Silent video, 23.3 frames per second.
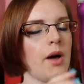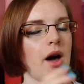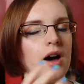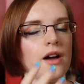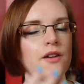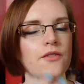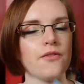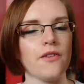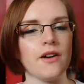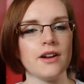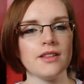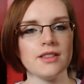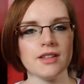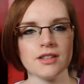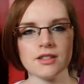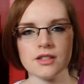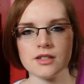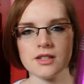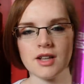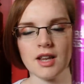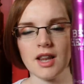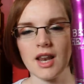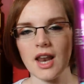I find this
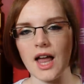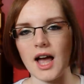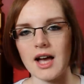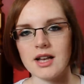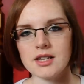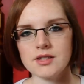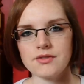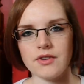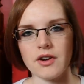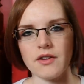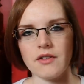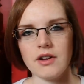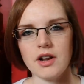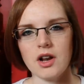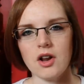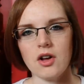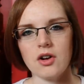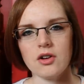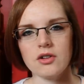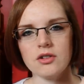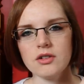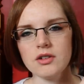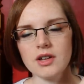doesn't last very
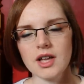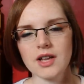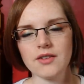long.